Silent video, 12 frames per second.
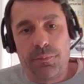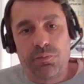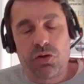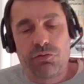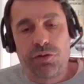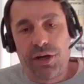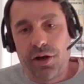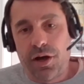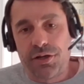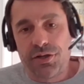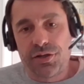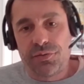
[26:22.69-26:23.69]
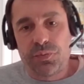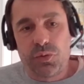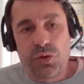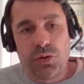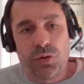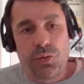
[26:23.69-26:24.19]
green hydrogen
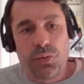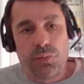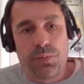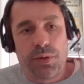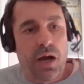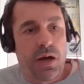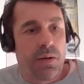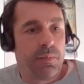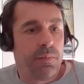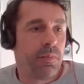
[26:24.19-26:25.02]
will become